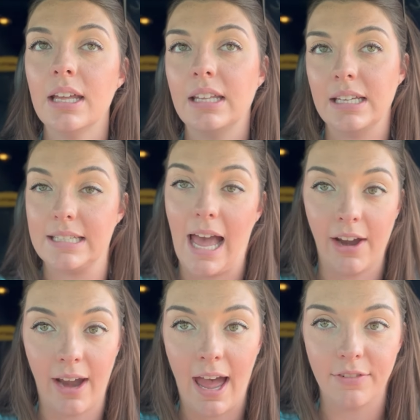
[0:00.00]
the
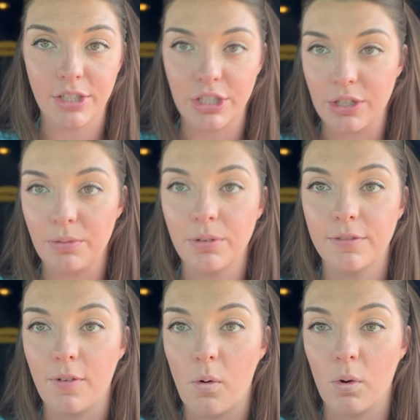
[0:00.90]
entire afternoon
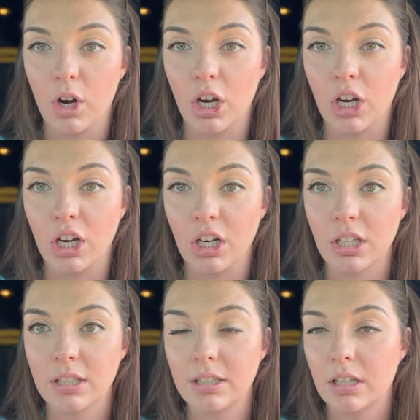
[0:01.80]
for
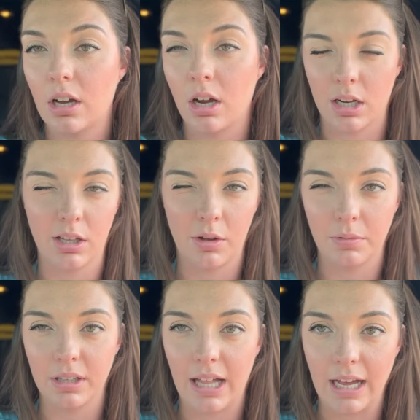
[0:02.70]
our
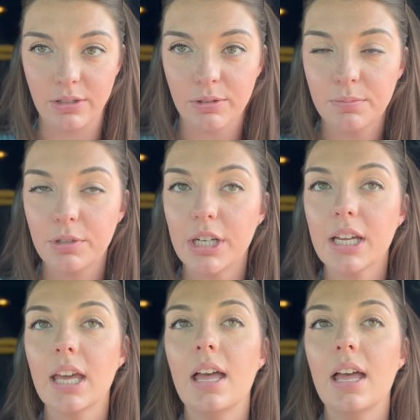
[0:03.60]
own classroom work.